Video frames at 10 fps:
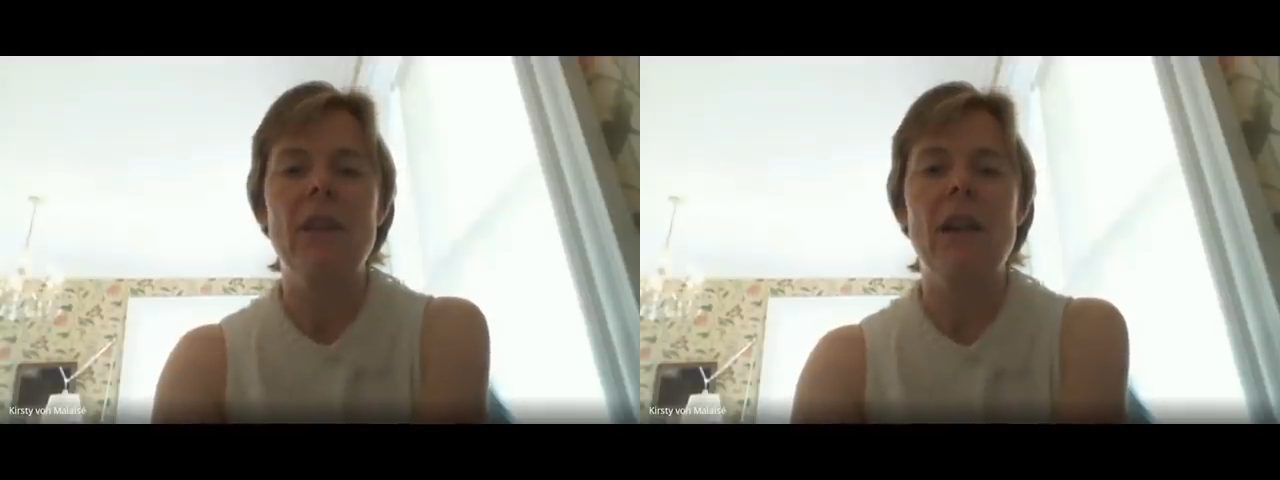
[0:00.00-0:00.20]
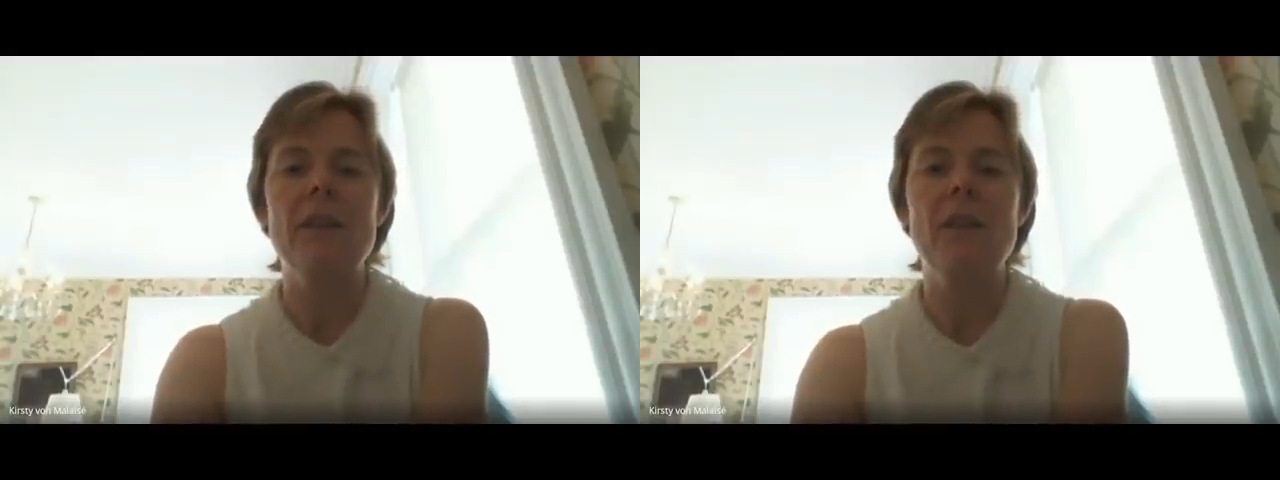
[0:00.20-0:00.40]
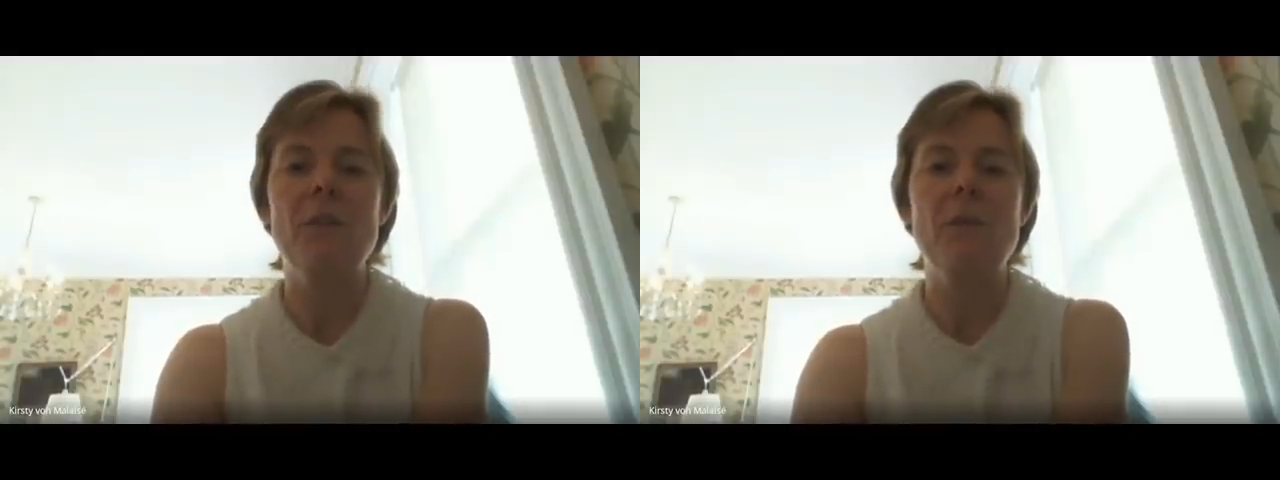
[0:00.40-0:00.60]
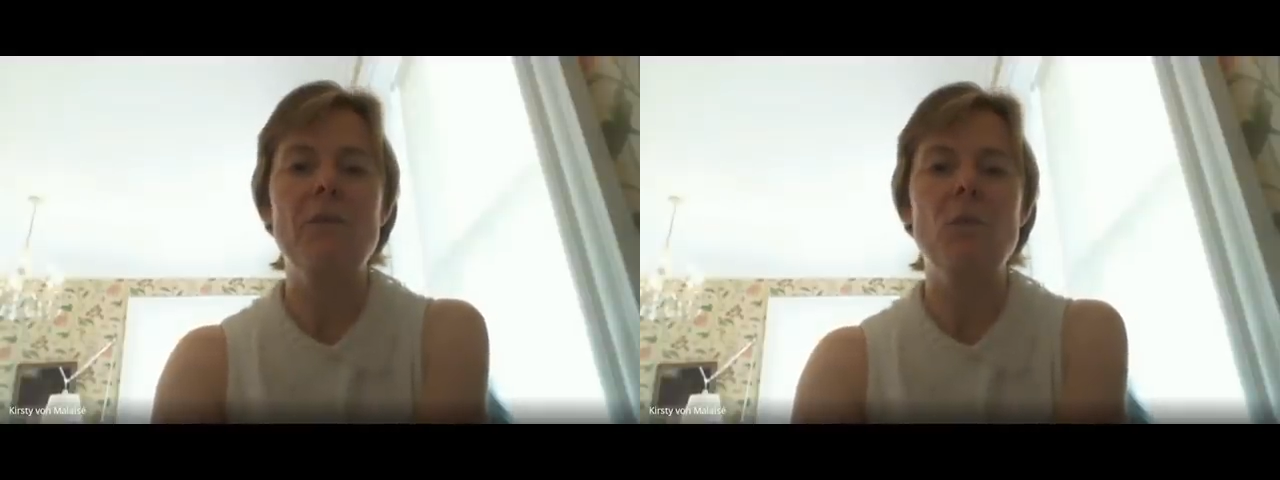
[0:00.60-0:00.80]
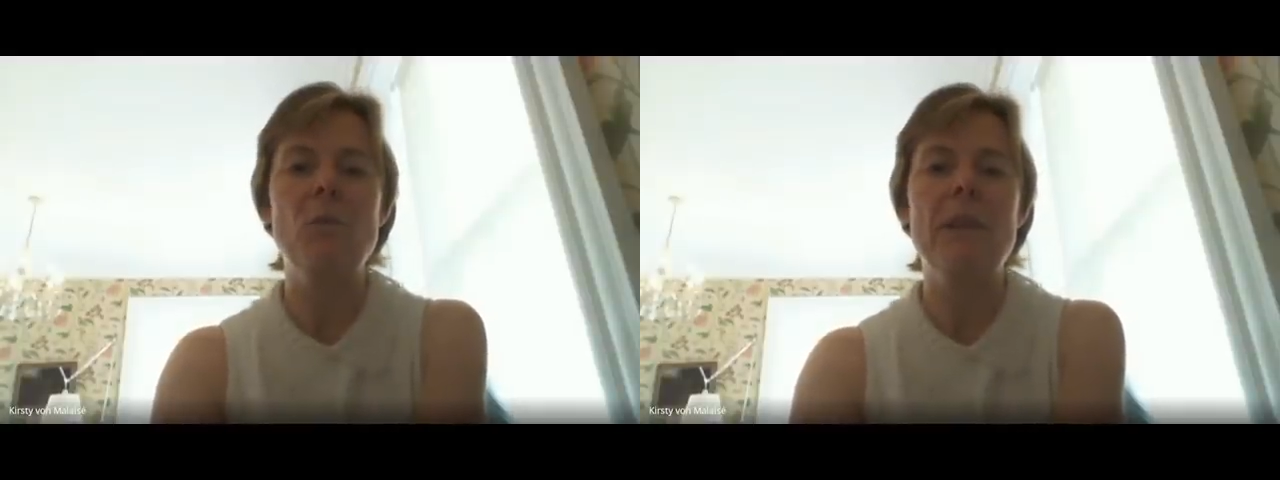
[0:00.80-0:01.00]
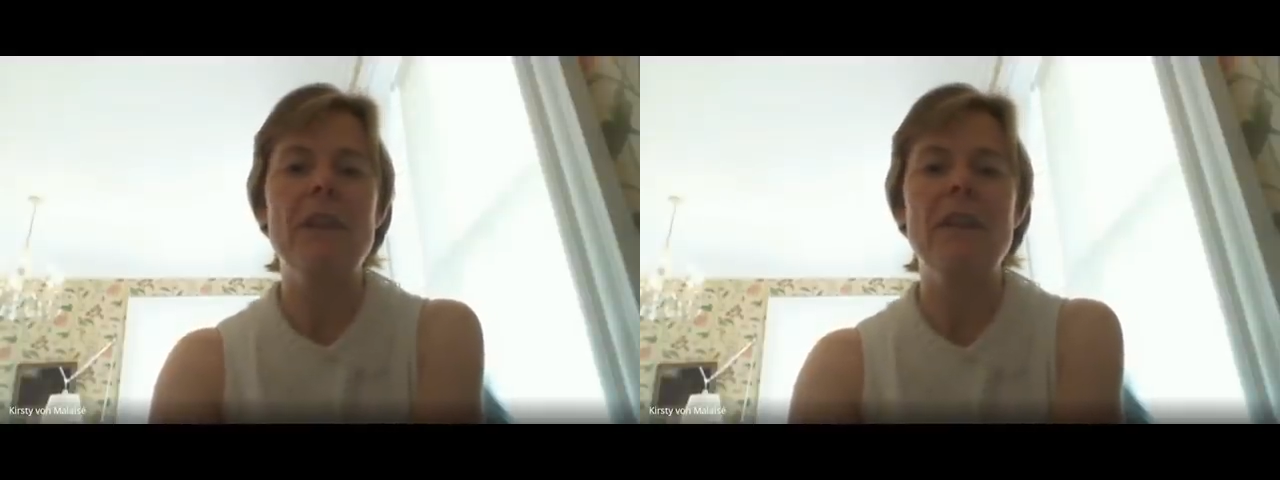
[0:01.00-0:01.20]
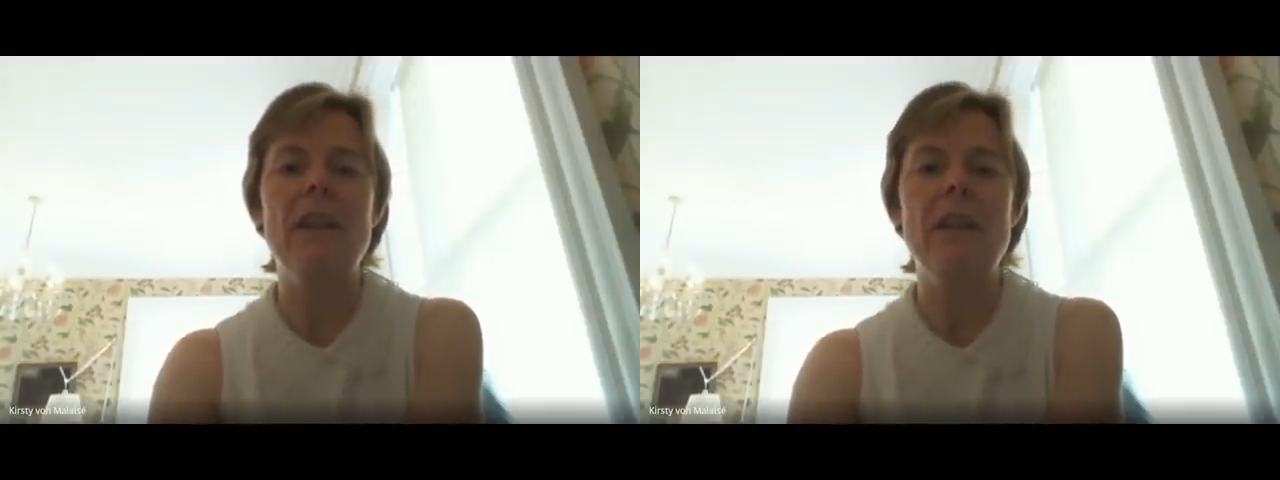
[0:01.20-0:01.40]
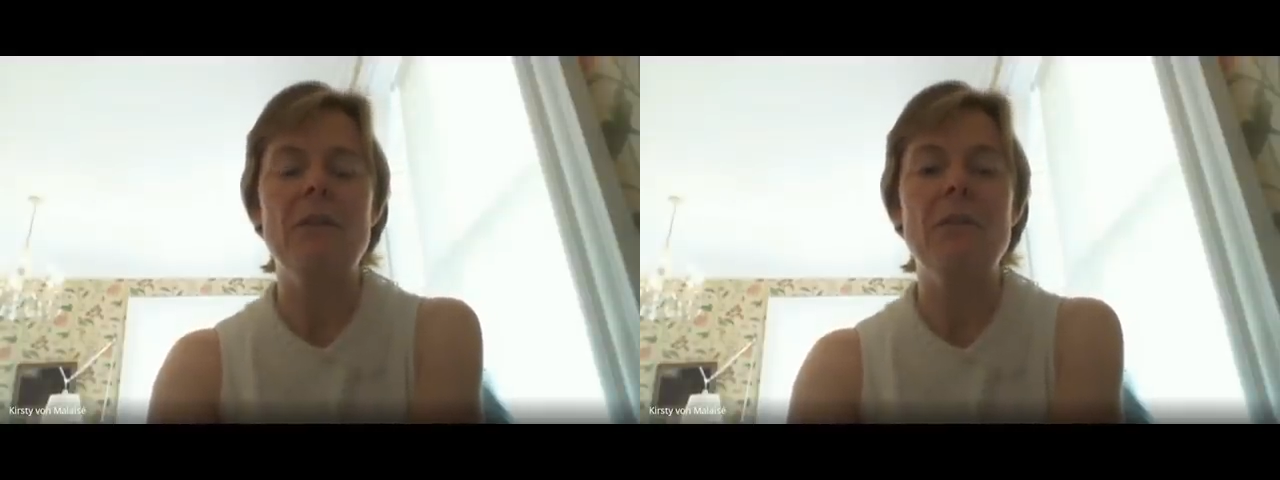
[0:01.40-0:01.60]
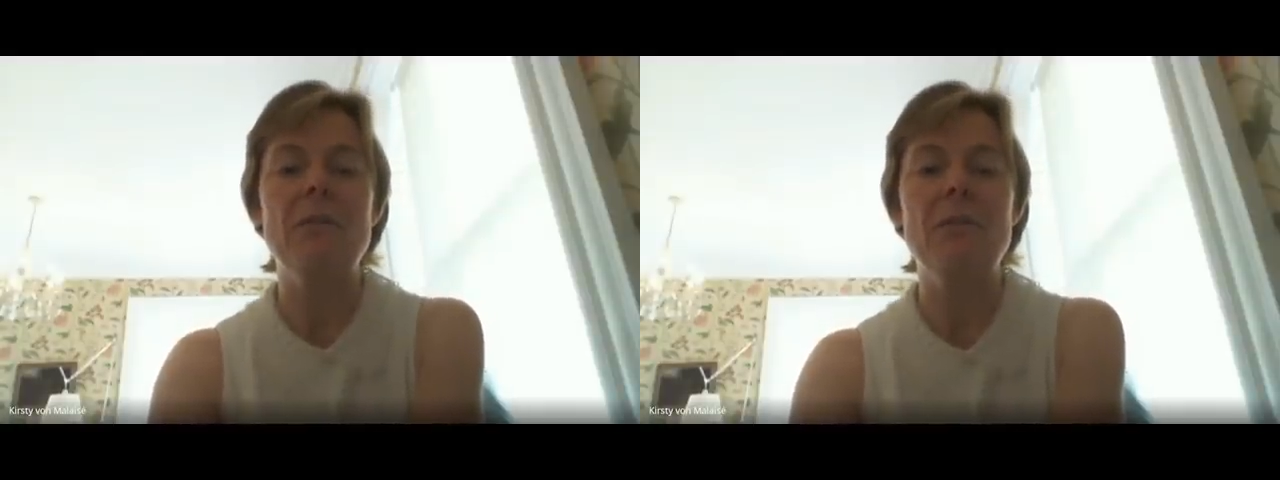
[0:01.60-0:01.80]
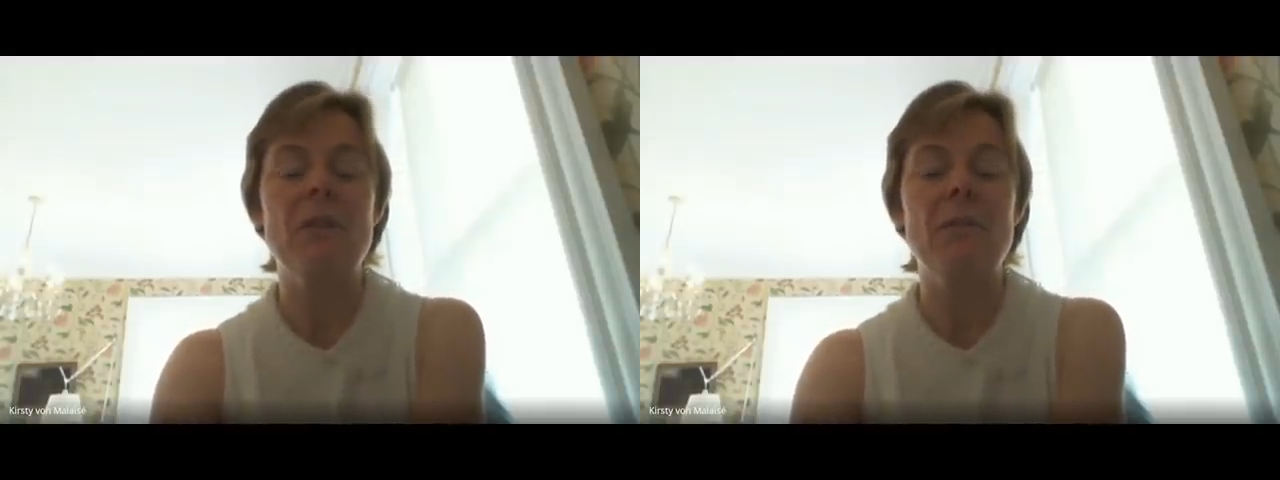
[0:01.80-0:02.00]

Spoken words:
I know that we've all been in